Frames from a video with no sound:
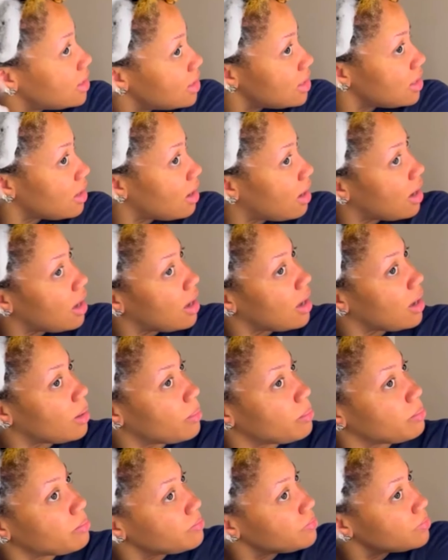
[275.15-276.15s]

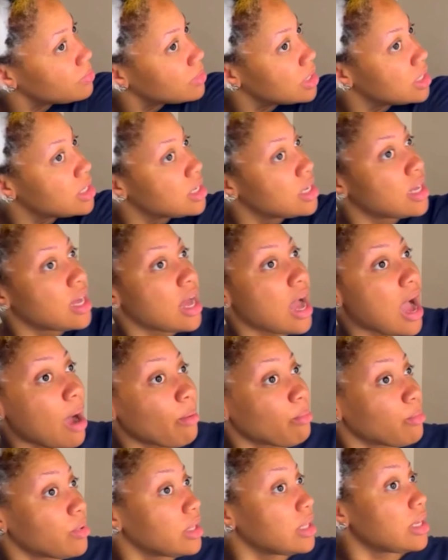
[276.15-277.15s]
I'm
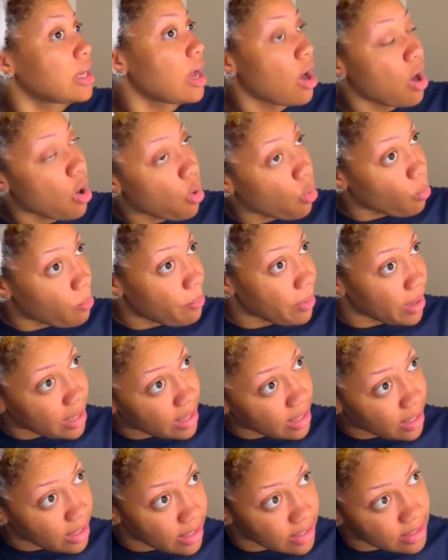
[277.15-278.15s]
really
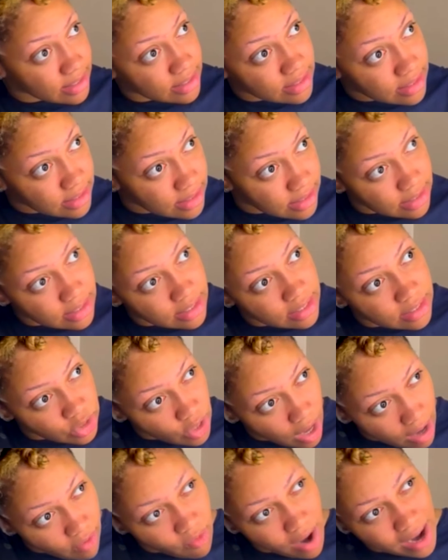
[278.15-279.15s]
hoping. So
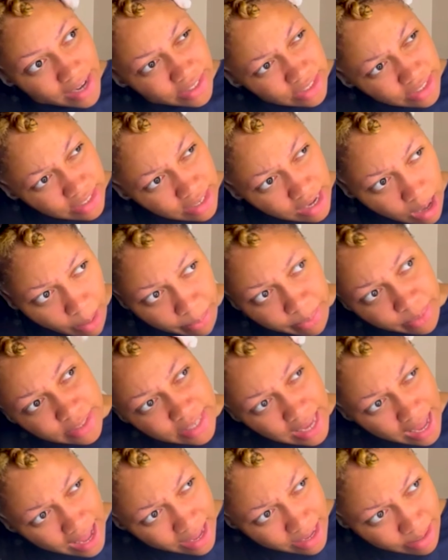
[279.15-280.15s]
I watched it a couple
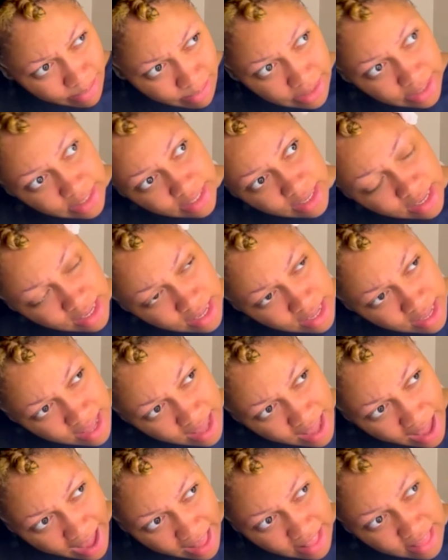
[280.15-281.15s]
times.
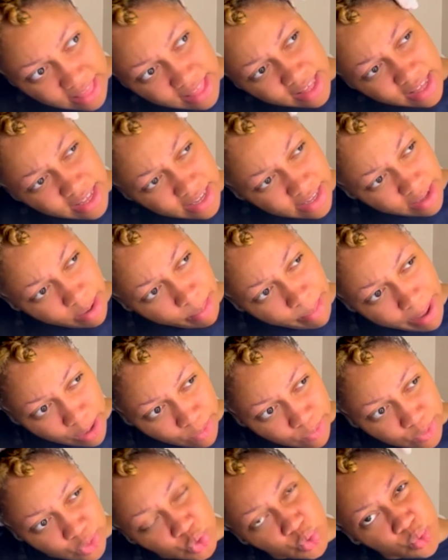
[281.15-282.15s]
I think
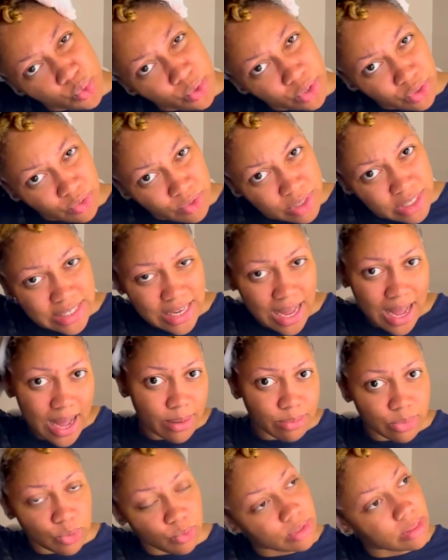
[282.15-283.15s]
about 2 or 3
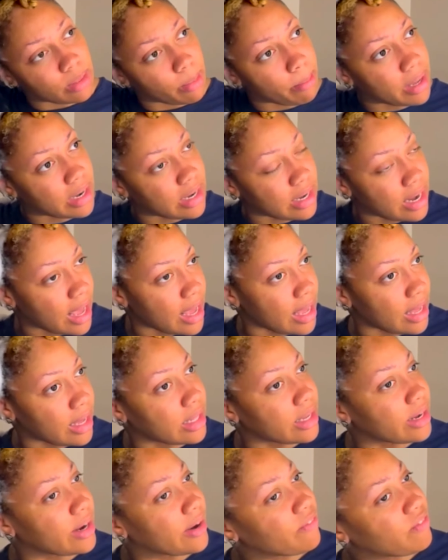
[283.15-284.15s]
times with the Monday
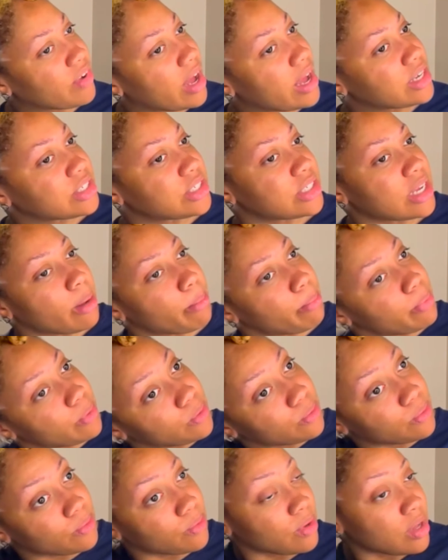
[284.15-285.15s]
clarifying
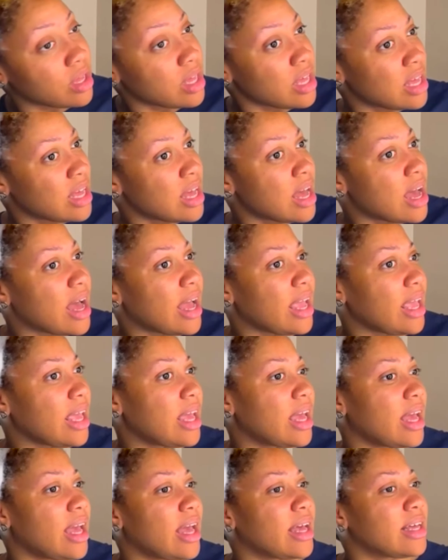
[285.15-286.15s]
shampoo,
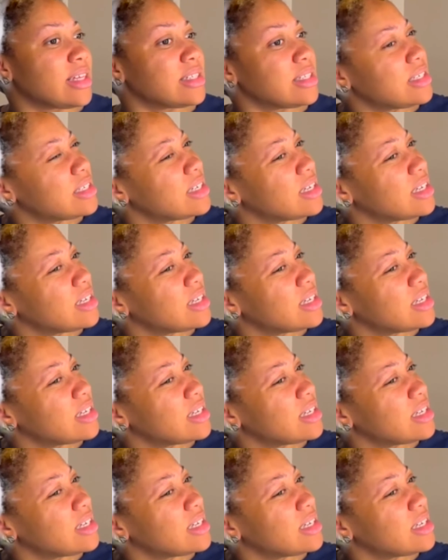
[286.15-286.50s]
and